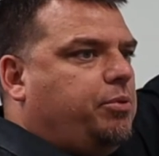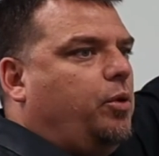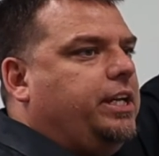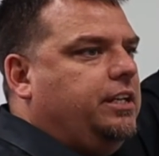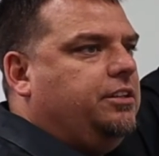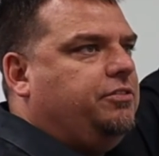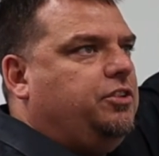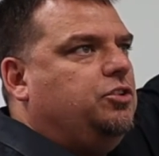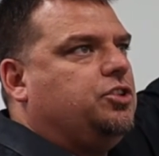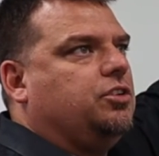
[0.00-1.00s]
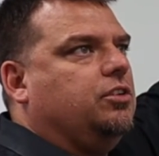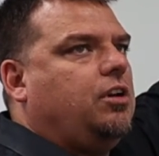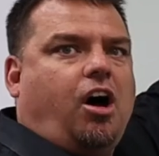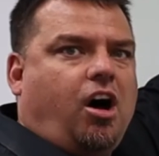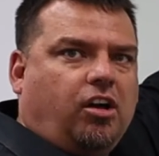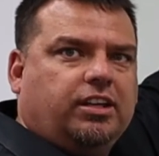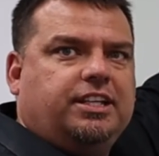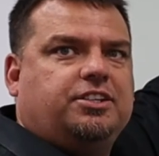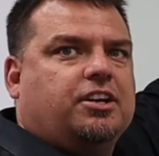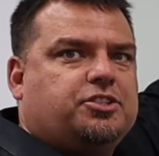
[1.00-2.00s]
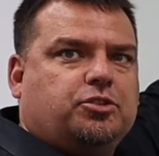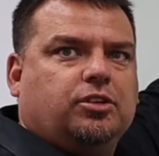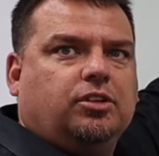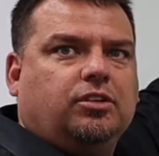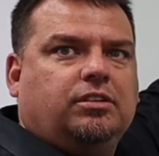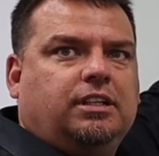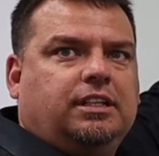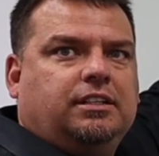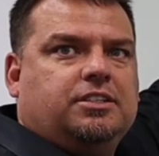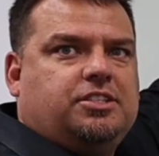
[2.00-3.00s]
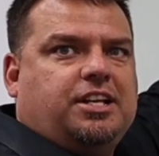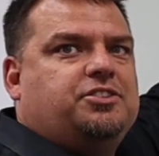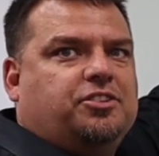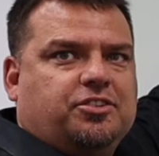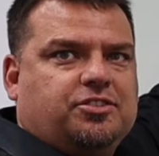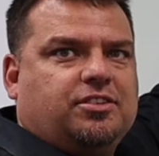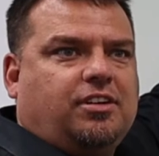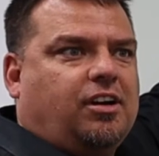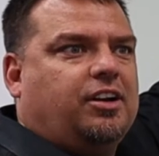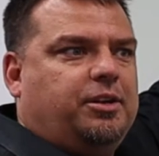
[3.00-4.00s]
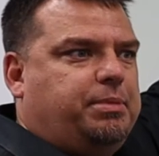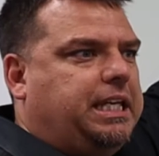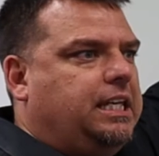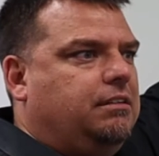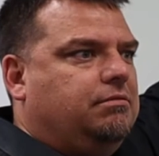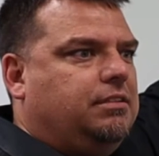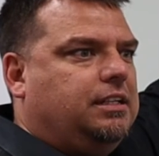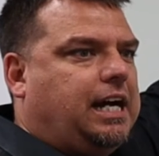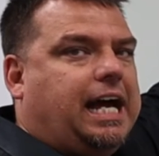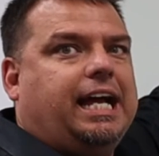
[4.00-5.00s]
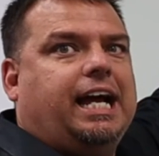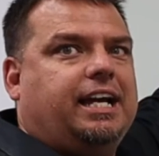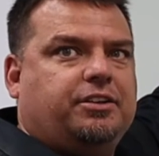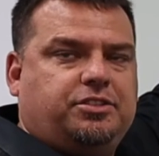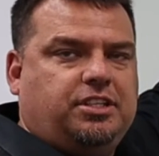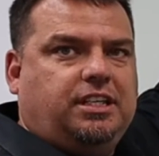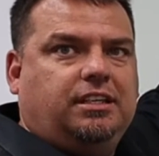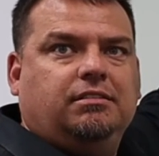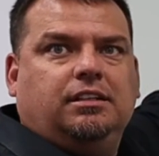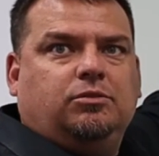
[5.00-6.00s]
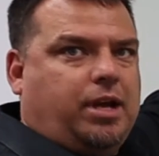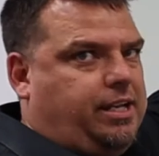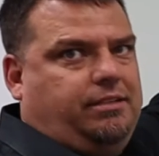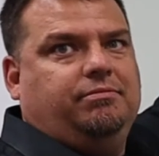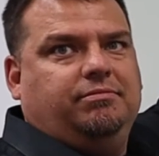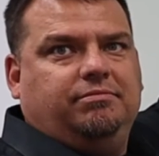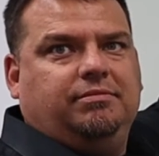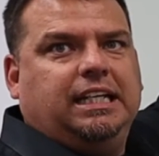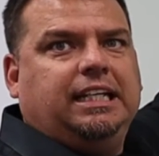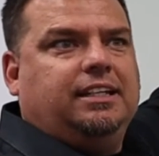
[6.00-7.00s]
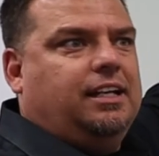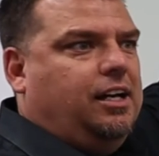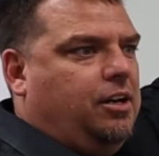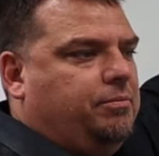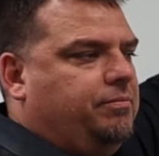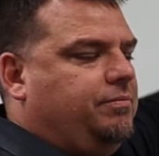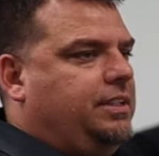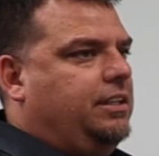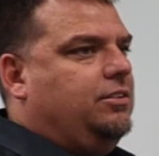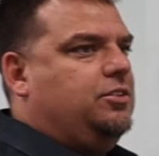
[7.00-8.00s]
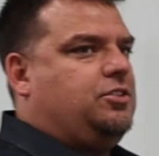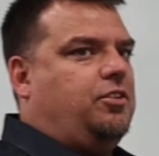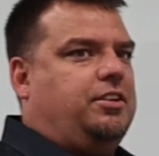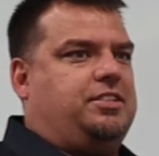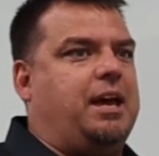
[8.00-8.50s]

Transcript: point in the future, all industrial sensors are going to be IIoT ready. Um, it, so does